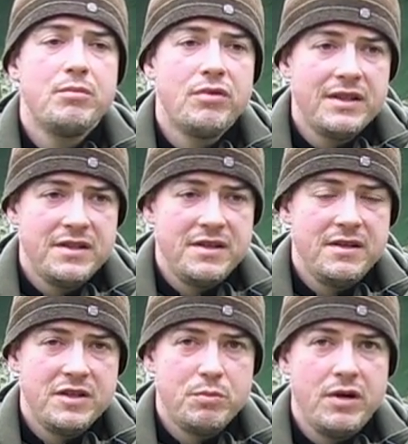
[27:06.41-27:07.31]
practice
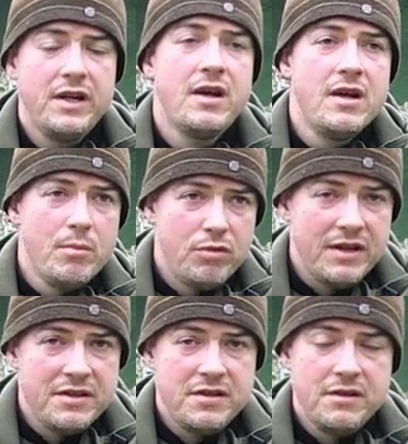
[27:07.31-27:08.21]
in the spring,
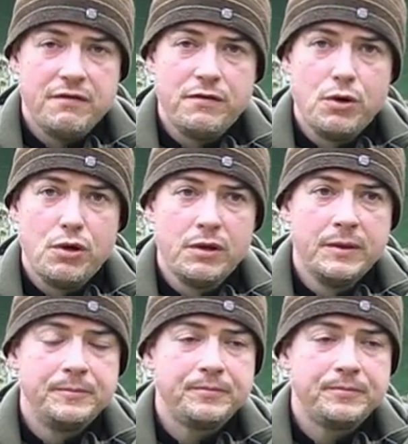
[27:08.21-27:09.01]
practice in the fall,